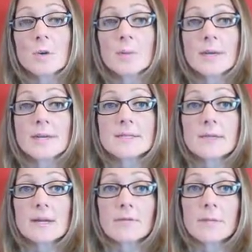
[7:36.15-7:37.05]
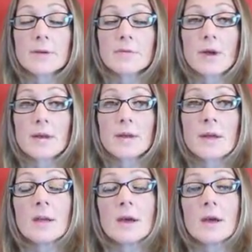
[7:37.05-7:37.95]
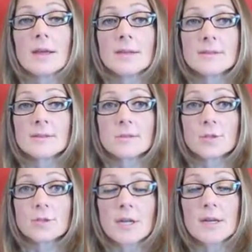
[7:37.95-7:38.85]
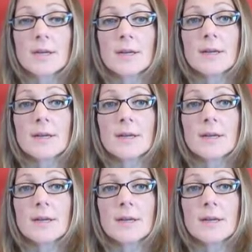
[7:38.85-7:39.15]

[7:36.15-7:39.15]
or placed in a government-run institution.